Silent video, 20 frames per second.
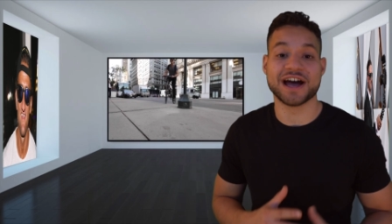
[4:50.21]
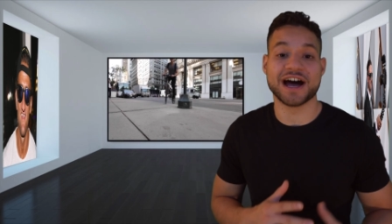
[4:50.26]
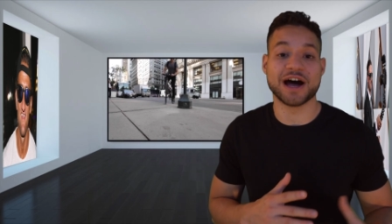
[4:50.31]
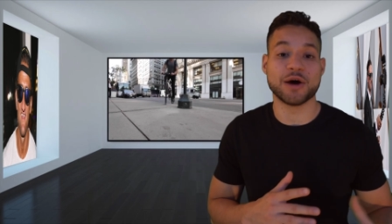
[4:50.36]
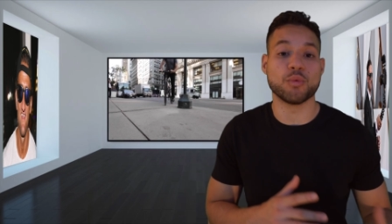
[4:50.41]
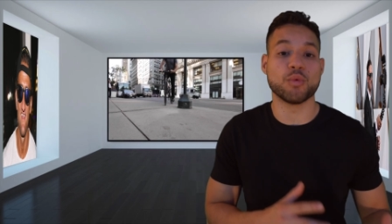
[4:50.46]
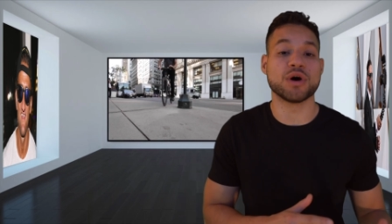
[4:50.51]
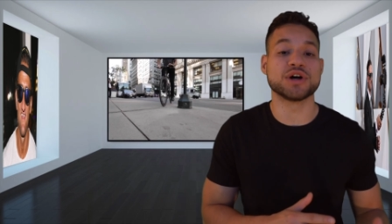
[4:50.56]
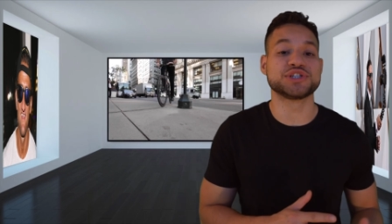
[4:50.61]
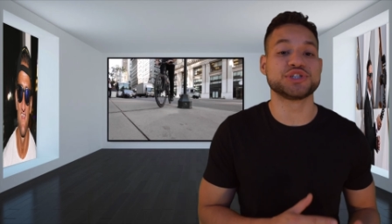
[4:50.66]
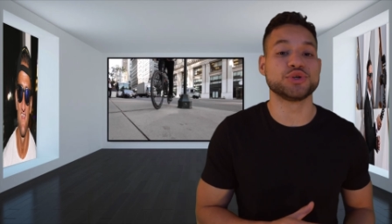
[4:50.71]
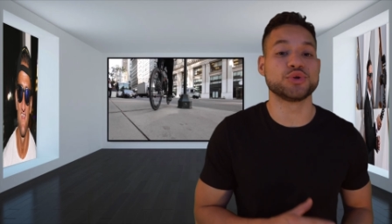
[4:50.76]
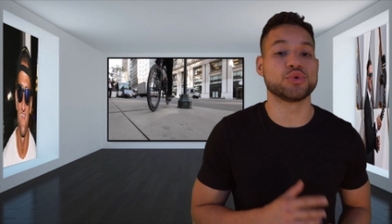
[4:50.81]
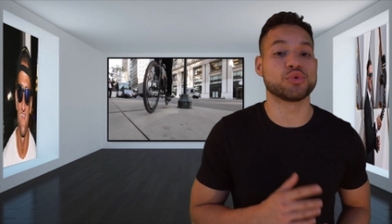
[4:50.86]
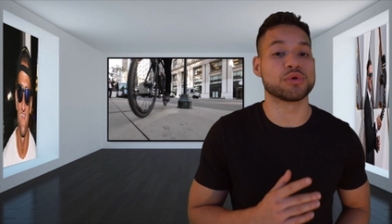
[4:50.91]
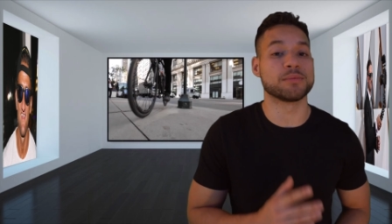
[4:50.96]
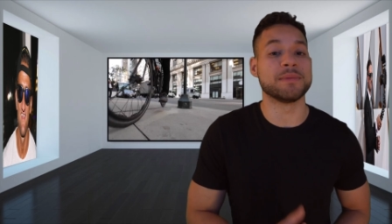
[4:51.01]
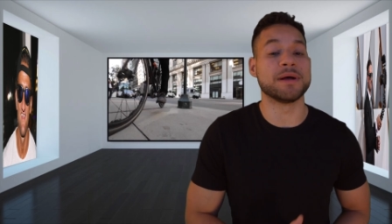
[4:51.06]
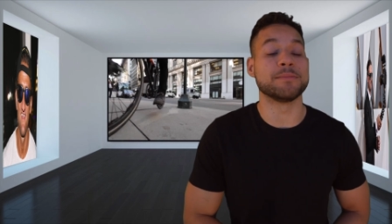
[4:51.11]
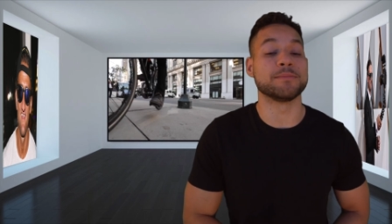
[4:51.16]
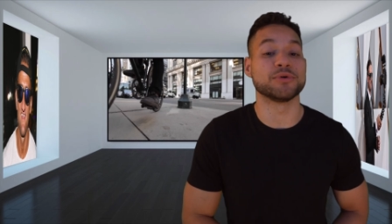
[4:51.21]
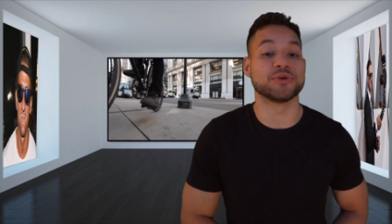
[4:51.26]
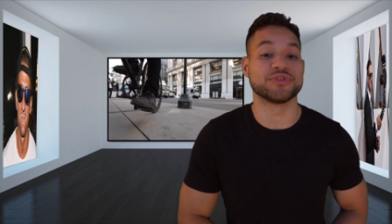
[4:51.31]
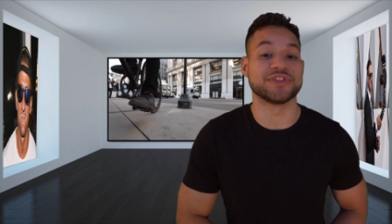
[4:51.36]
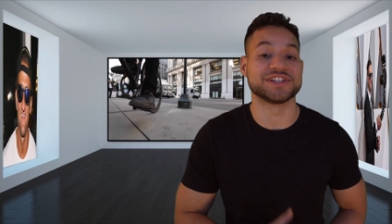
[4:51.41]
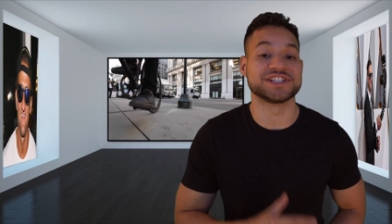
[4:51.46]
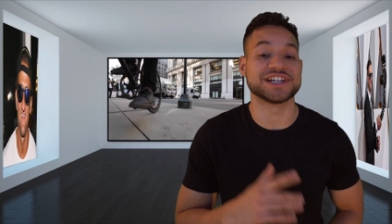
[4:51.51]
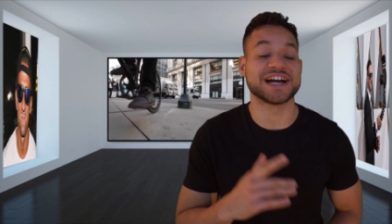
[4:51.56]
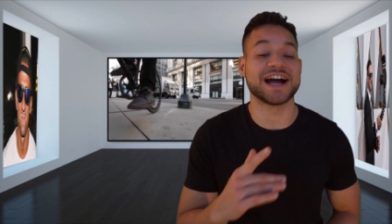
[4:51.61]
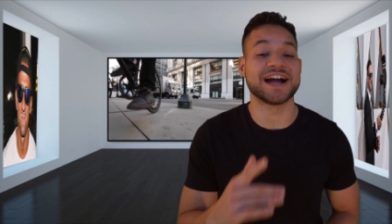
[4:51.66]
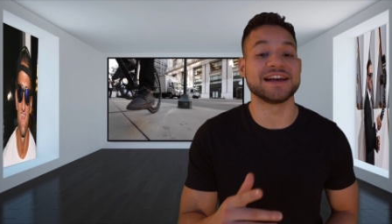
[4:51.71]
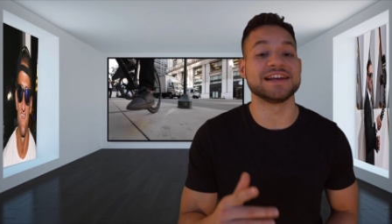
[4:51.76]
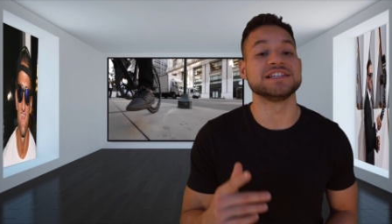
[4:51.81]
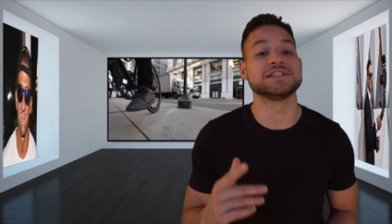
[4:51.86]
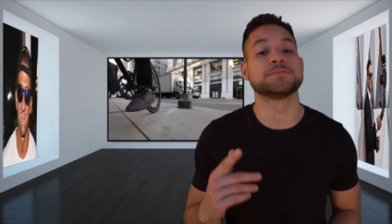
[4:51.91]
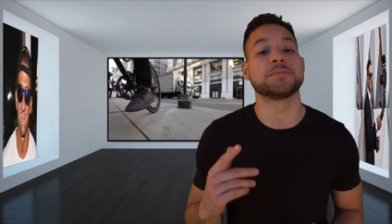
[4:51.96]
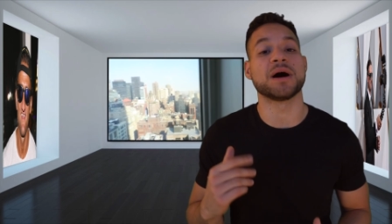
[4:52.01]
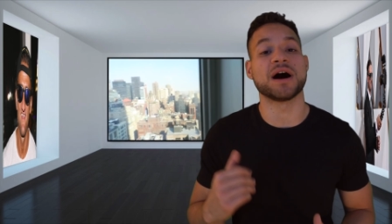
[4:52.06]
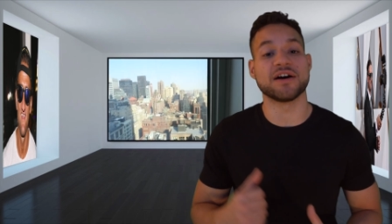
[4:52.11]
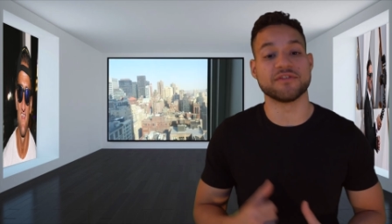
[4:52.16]
I want you to remember the
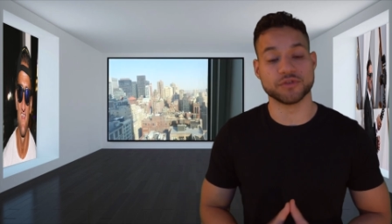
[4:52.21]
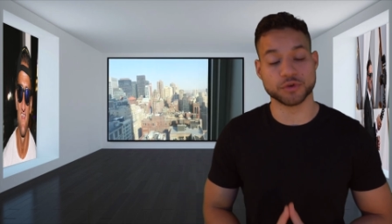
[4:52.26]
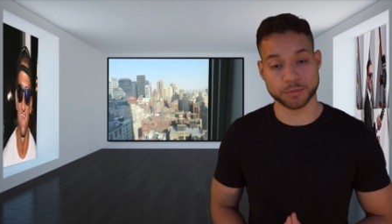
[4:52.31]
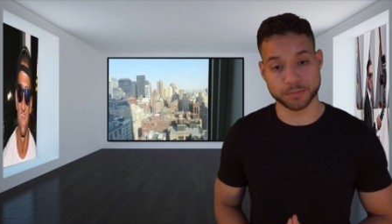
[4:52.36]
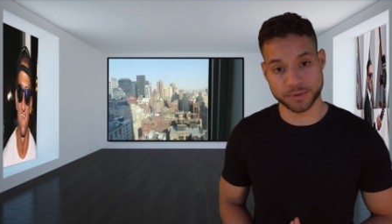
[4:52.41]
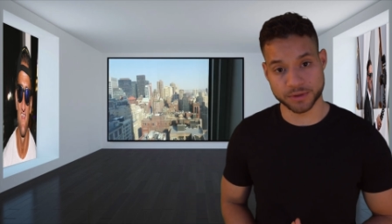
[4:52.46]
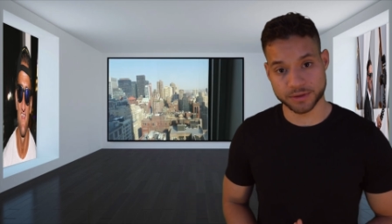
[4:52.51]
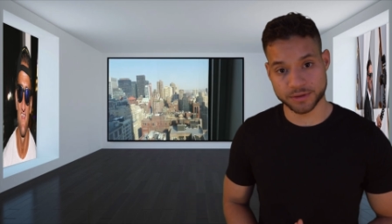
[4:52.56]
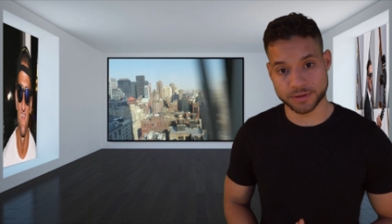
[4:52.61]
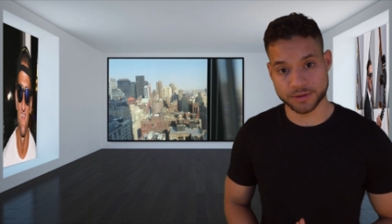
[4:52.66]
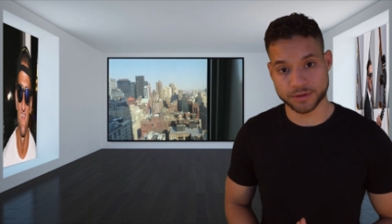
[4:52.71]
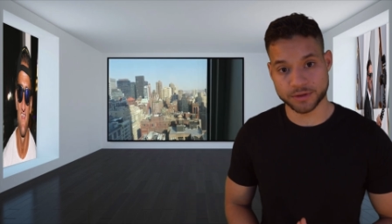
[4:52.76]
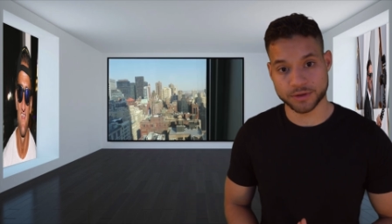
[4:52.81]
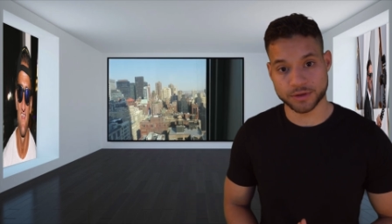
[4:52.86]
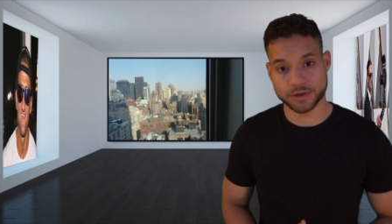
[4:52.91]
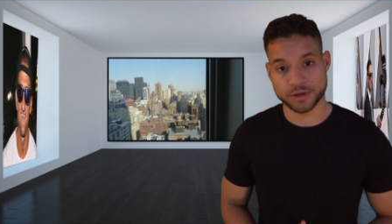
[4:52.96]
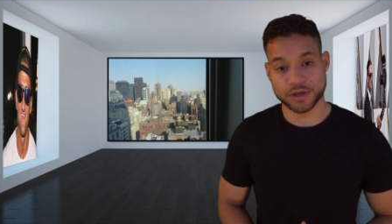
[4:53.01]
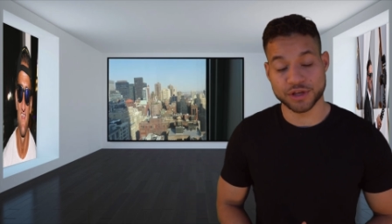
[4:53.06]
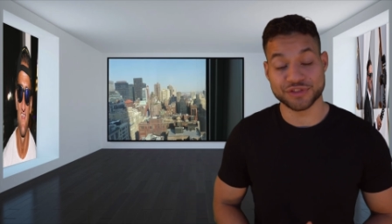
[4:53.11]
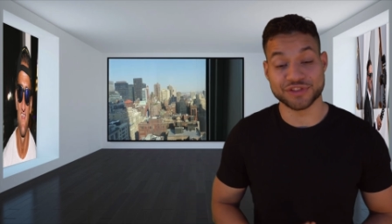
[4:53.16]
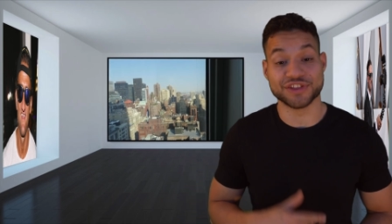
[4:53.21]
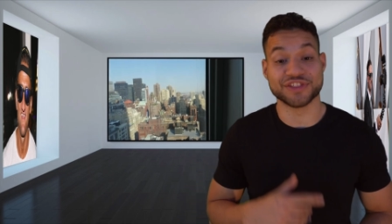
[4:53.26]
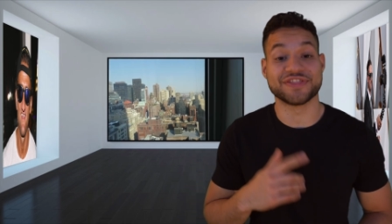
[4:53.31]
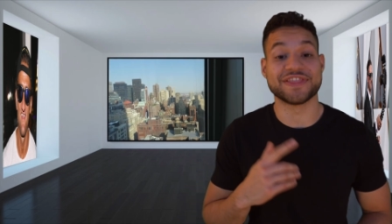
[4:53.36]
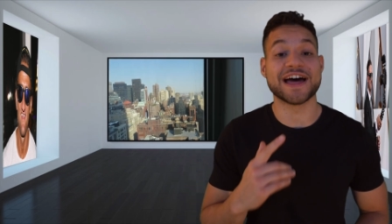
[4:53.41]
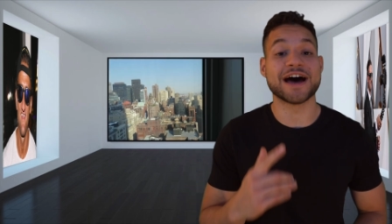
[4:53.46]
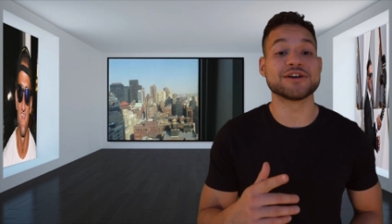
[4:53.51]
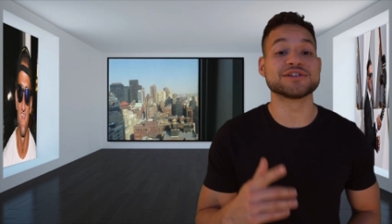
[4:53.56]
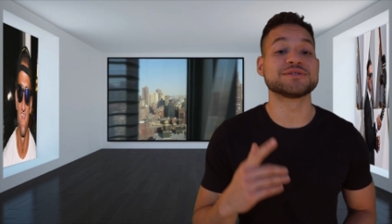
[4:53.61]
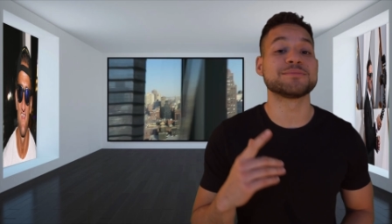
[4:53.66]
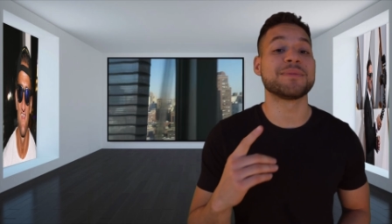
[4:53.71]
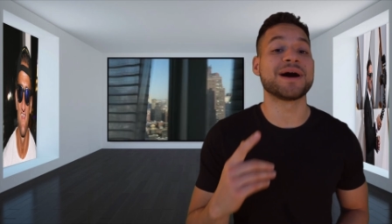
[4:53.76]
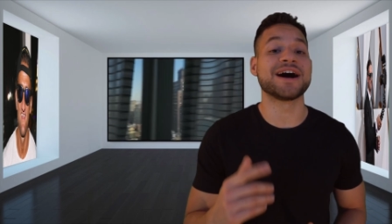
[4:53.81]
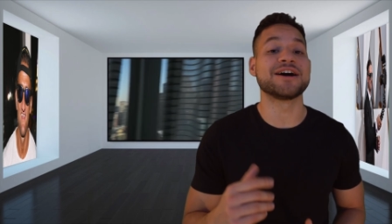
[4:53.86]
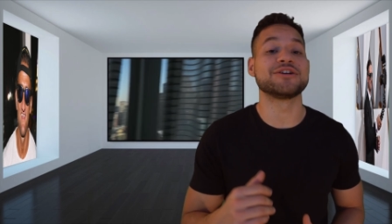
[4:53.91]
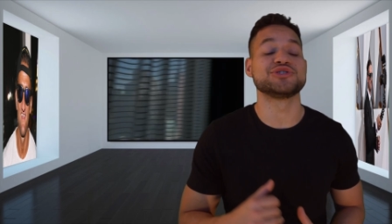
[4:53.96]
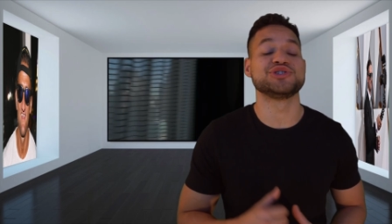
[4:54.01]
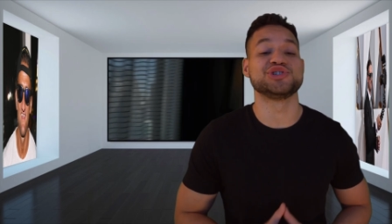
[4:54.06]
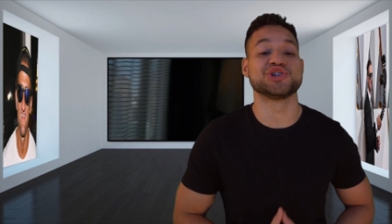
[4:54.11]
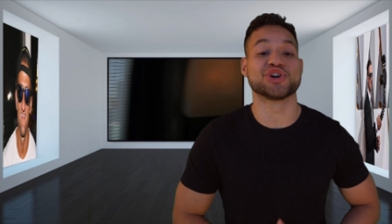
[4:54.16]
Chinese proverb. The
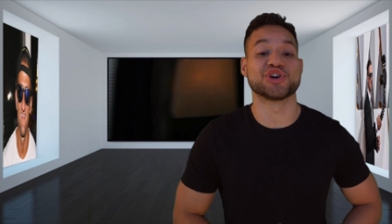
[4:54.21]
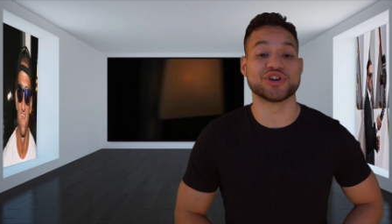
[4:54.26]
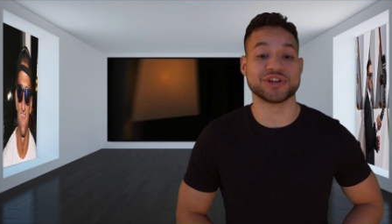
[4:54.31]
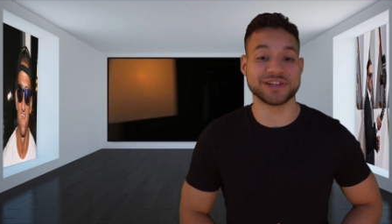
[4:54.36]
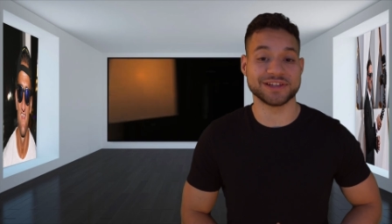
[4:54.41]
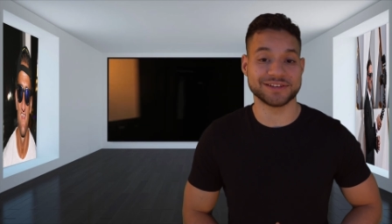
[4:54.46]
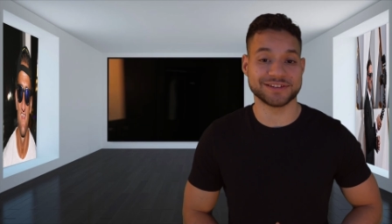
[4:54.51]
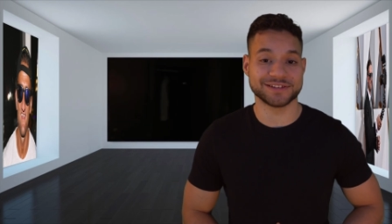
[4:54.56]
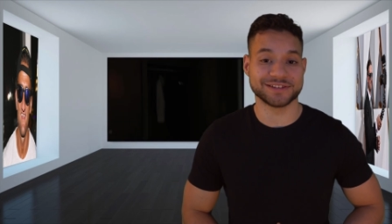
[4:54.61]
1,000-mile journey